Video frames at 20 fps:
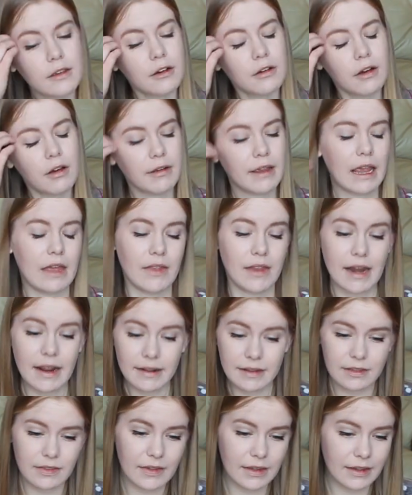So, okay, the
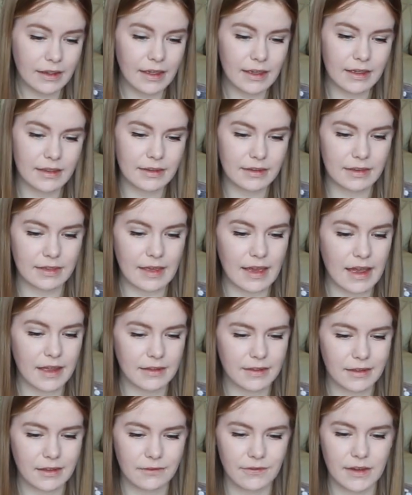next thing is
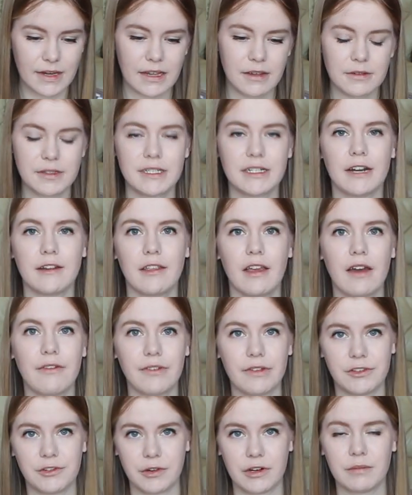that this video starts
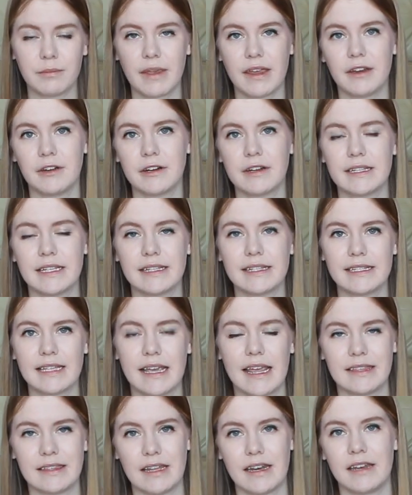off with Jordan Peterson
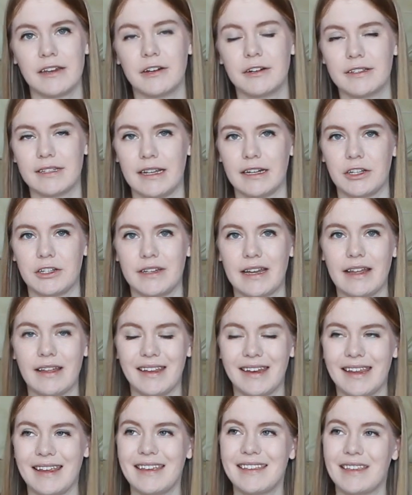saying that
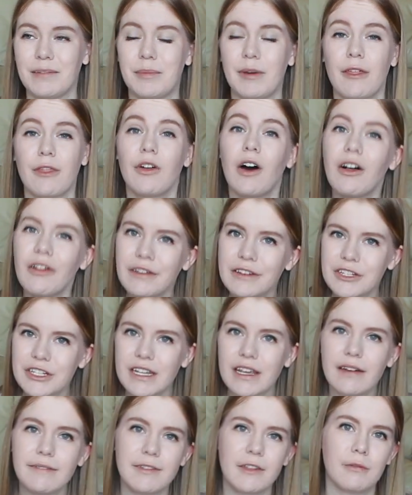intersectionality is a
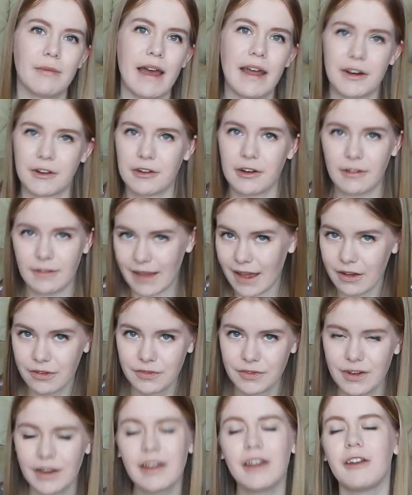pathology of the radical
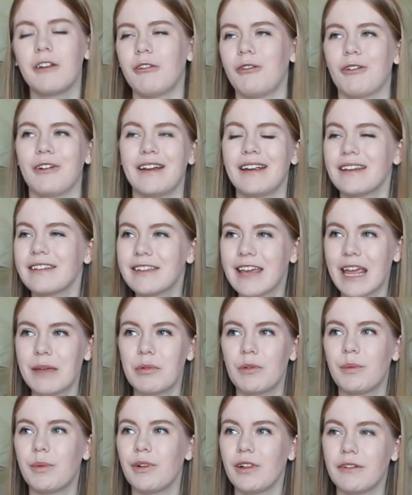left, who are
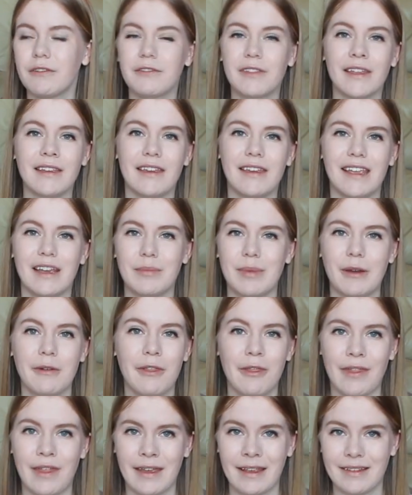incapable of thinking
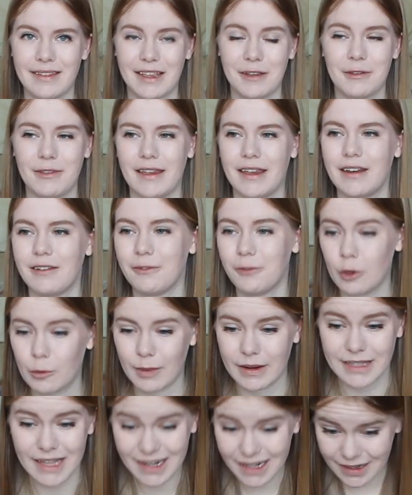about things outside of
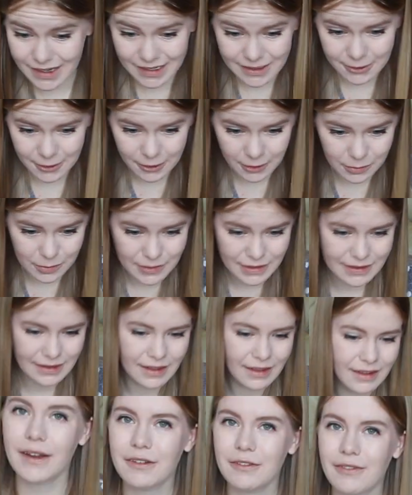group identity terms.
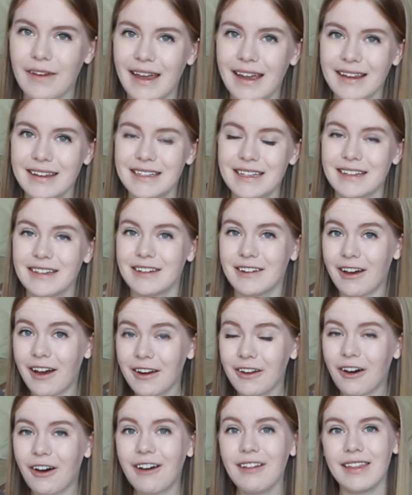Fun fact,
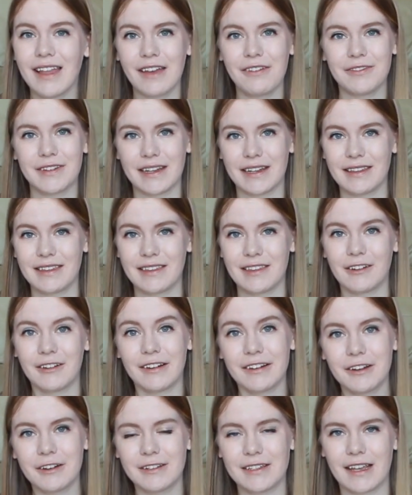not all leftists are
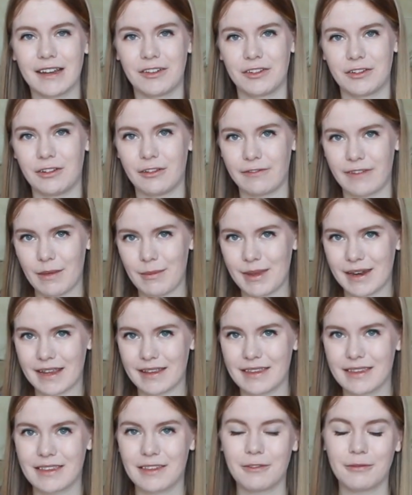intersectional
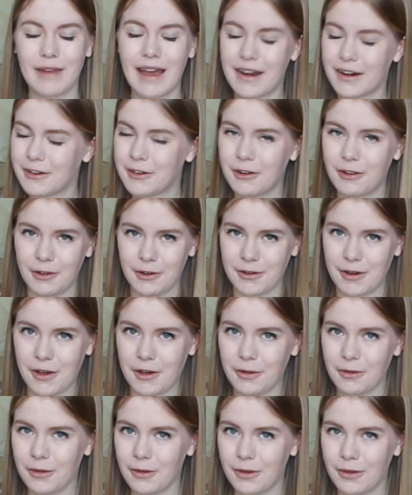feminists, radical or
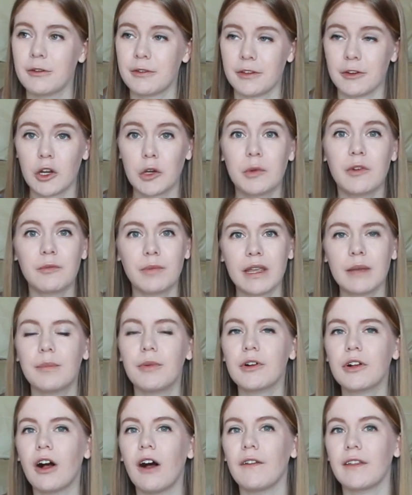no. There's a group of
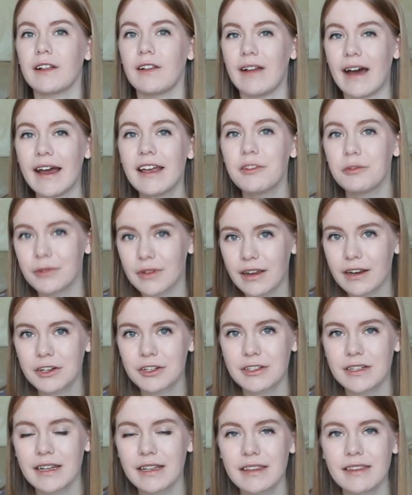people called class
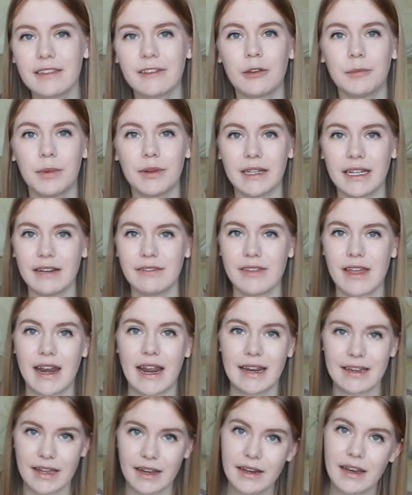reductionists who believe that
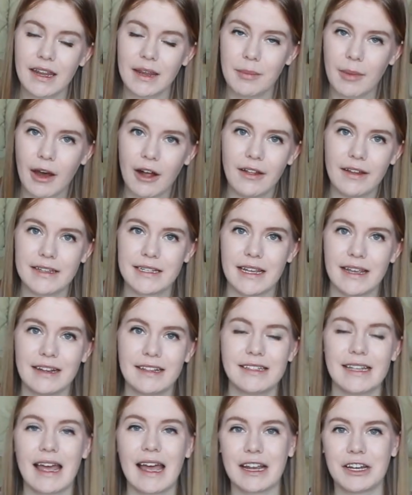identity
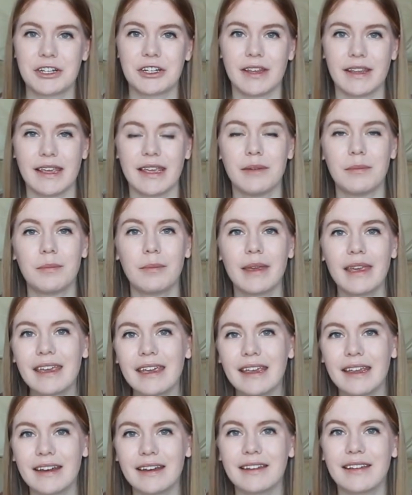politics actually
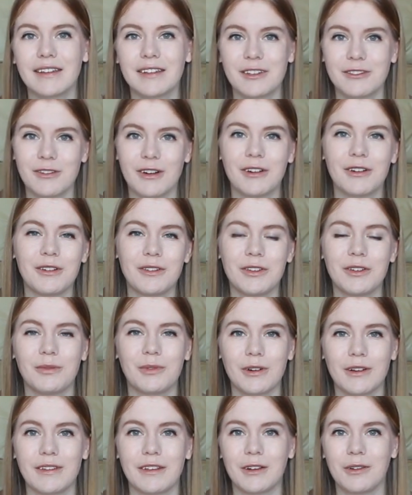impede the struggle
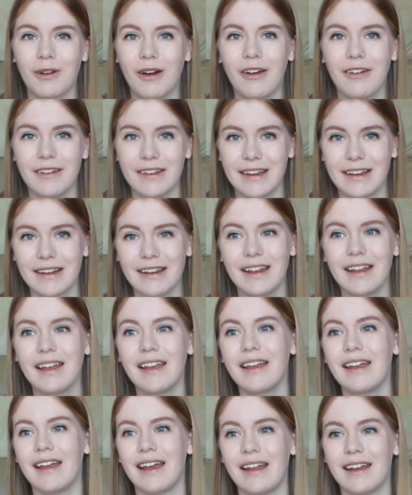towards equality
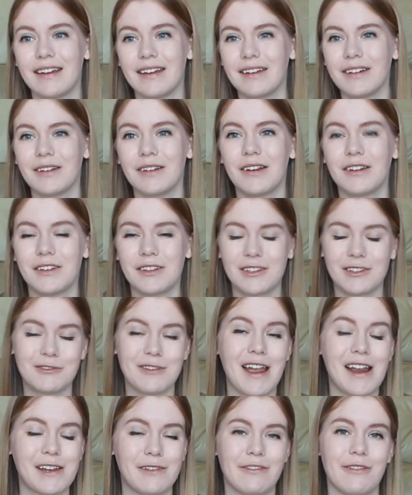and
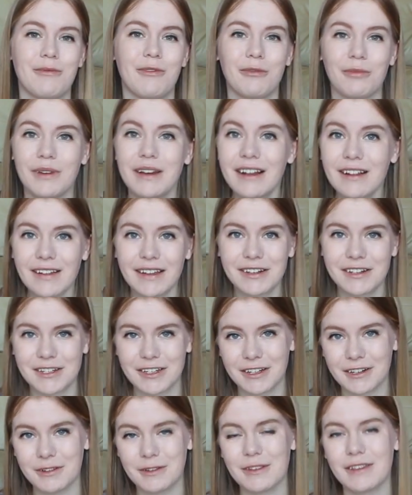distract from the real
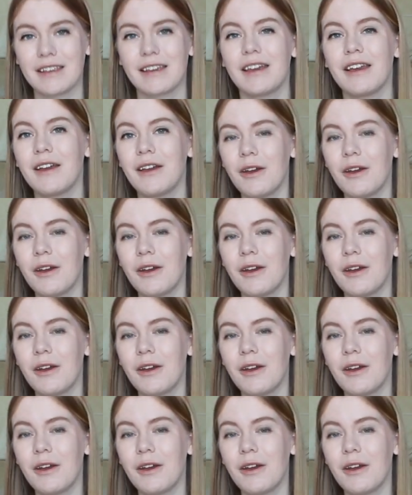issues,